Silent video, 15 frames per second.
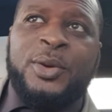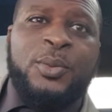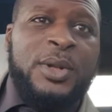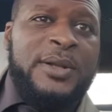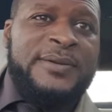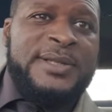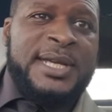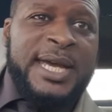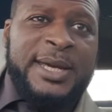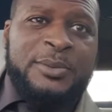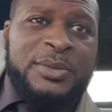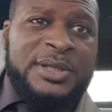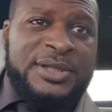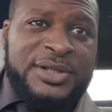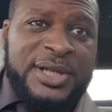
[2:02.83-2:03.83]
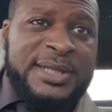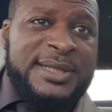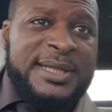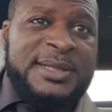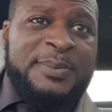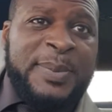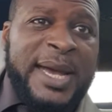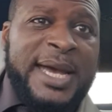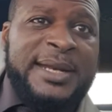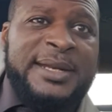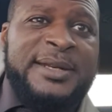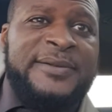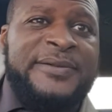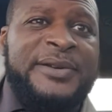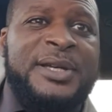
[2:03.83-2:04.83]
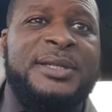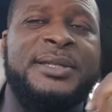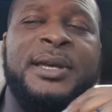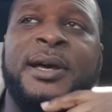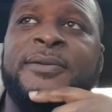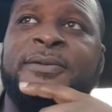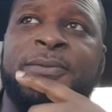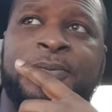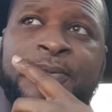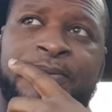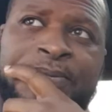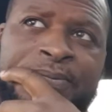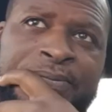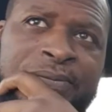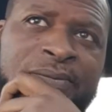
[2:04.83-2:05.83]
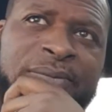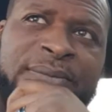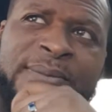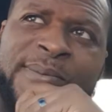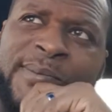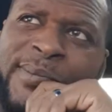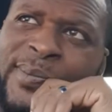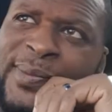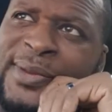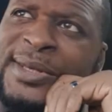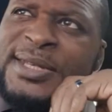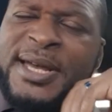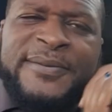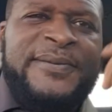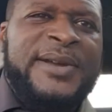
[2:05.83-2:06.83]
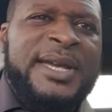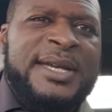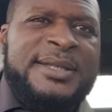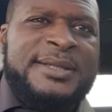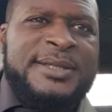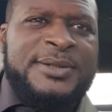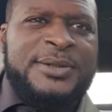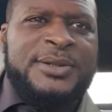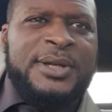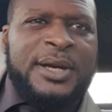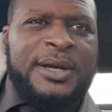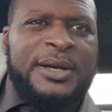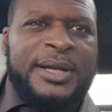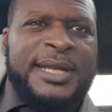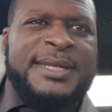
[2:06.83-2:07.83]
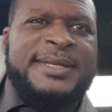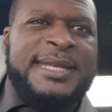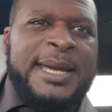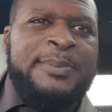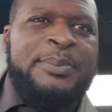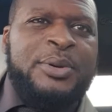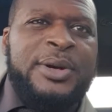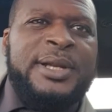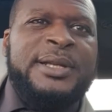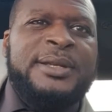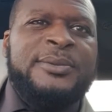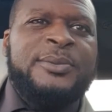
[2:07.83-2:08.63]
the Wolves game was just as bad in the first half. And I think on a standpoint